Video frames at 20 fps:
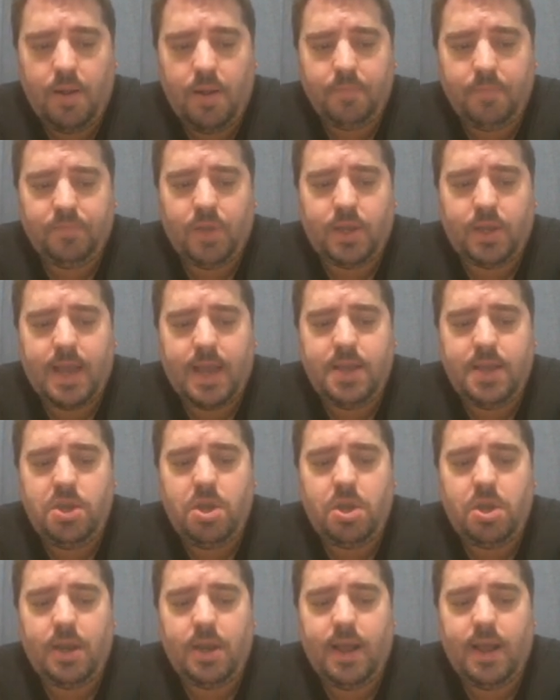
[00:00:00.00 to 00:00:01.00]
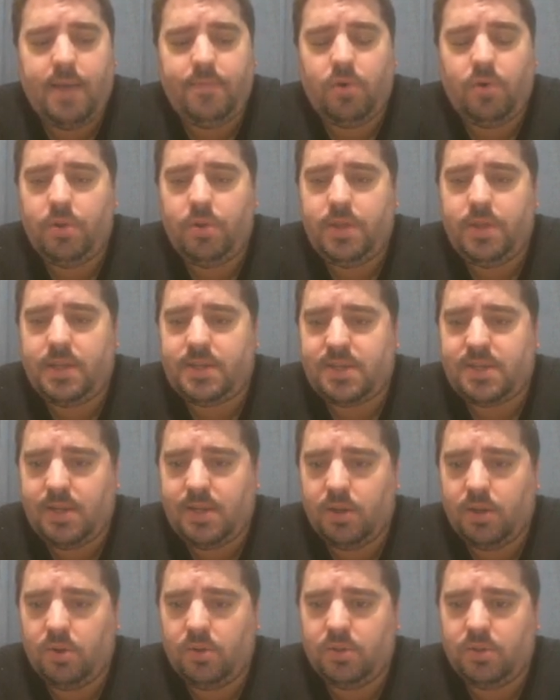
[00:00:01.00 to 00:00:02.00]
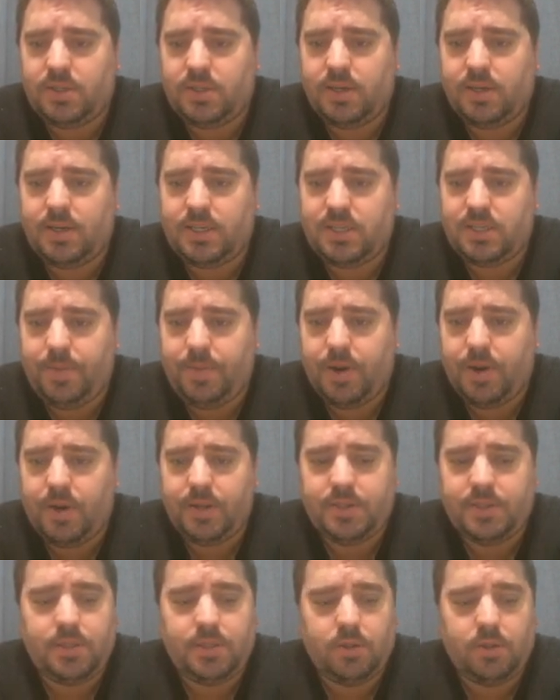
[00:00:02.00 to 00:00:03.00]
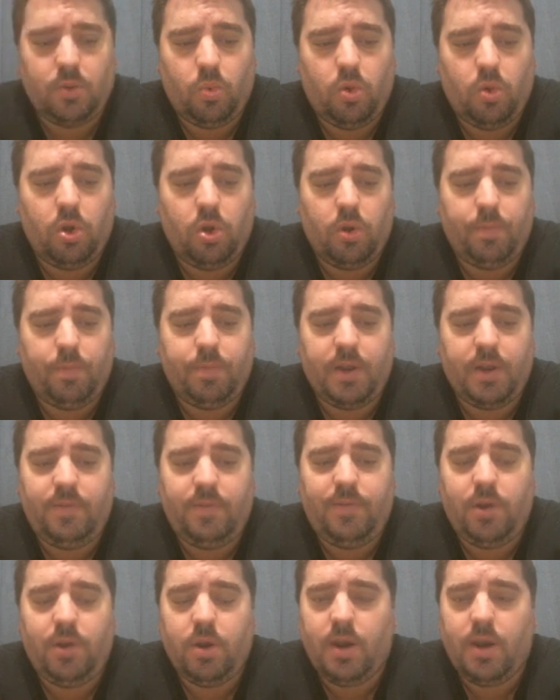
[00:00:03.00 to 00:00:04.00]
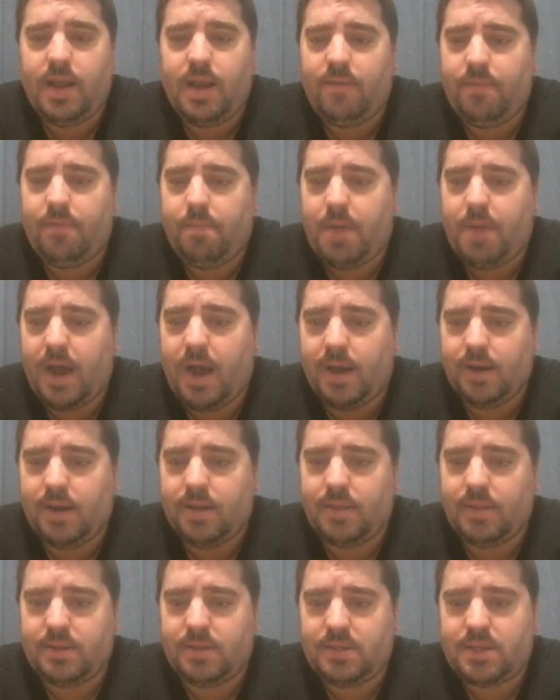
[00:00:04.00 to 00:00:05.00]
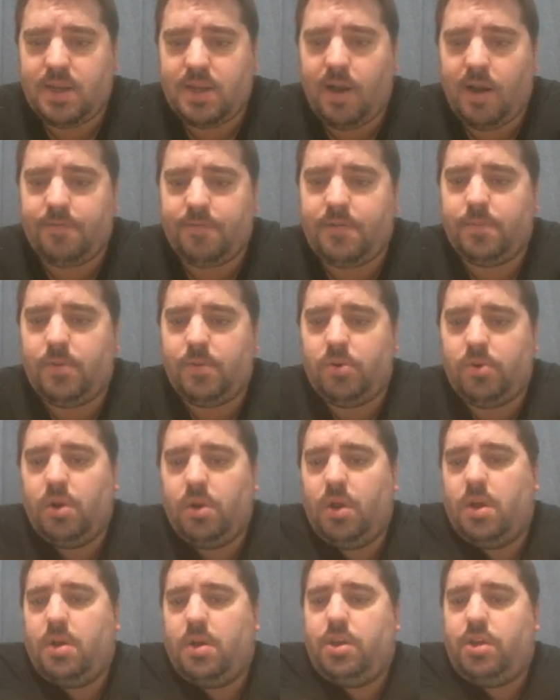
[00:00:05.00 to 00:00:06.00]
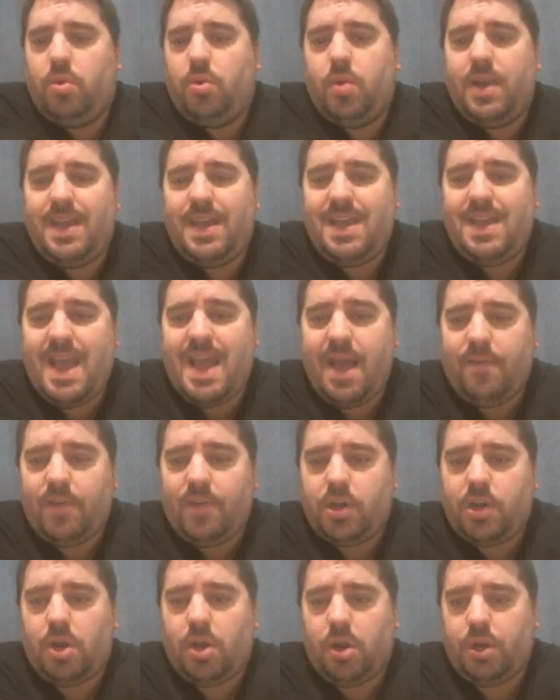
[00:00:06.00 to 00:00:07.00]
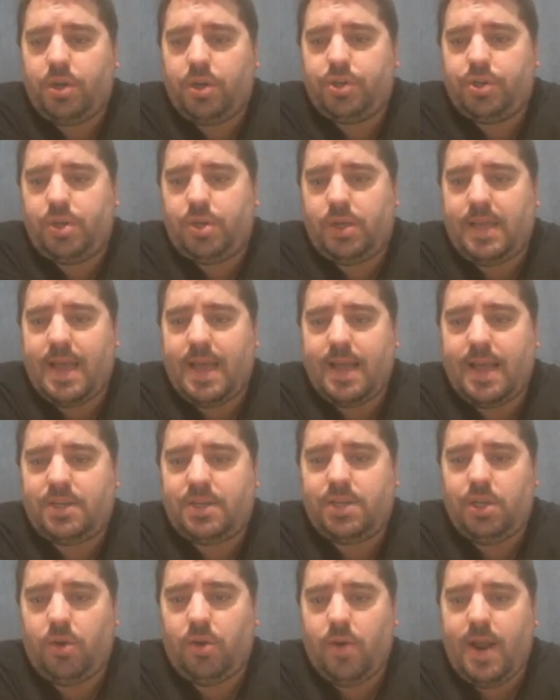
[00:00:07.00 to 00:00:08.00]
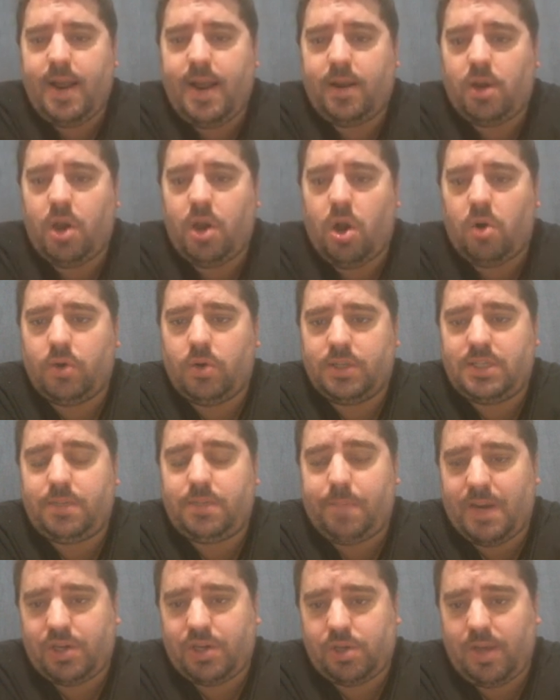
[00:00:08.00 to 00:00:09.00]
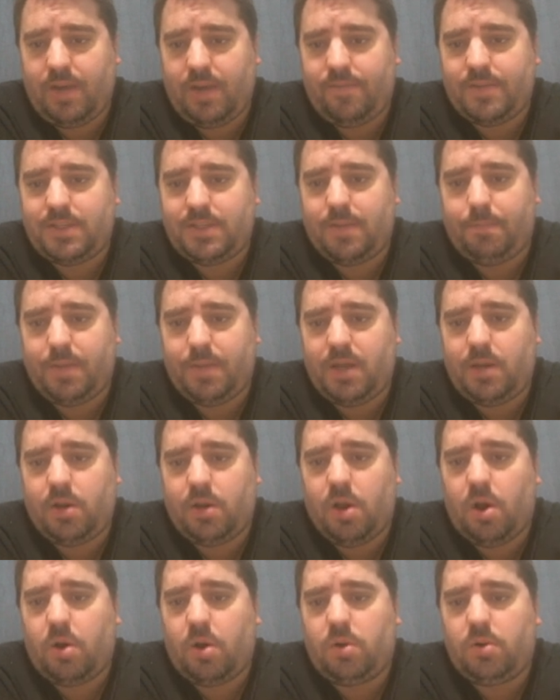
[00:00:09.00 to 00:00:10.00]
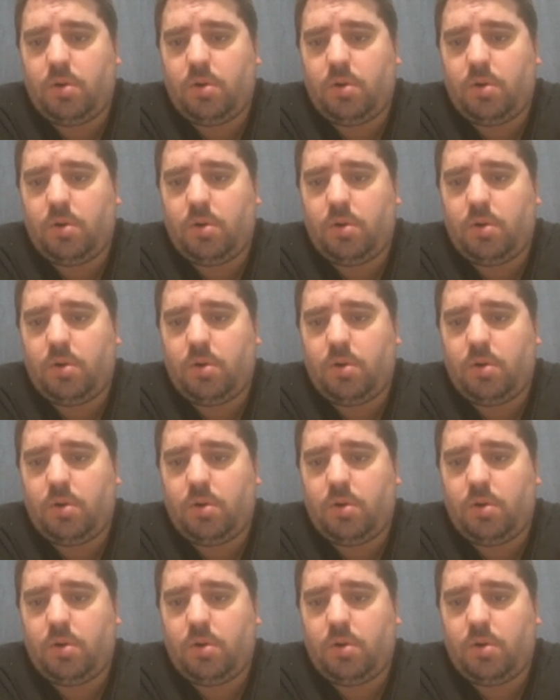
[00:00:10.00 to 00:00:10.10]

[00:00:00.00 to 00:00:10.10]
Okay, you can have all these skills and experience in the world, but if you don't have a partner that's comfortable, you are never going to get to your end goal, especially if it's a big goal.